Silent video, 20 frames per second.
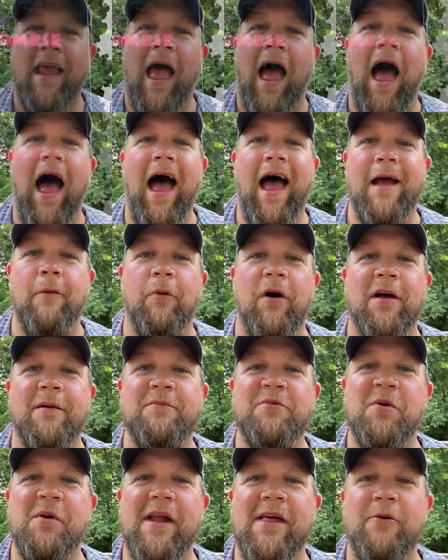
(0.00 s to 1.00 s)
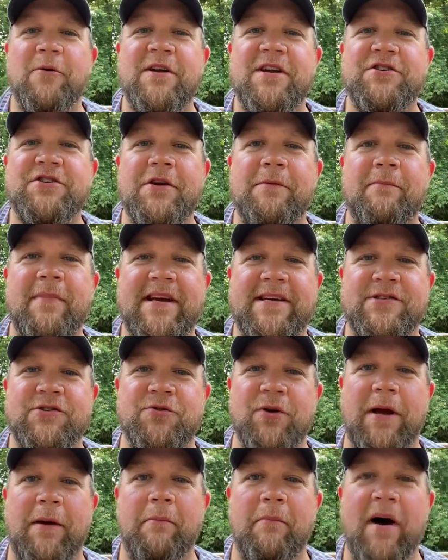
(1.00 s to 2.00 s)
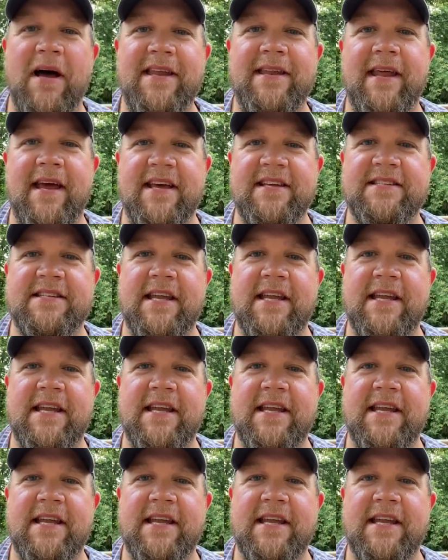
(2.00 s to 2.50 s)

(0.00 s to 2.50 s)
Hi, welcome to another edition of Mixed Drink Mondays.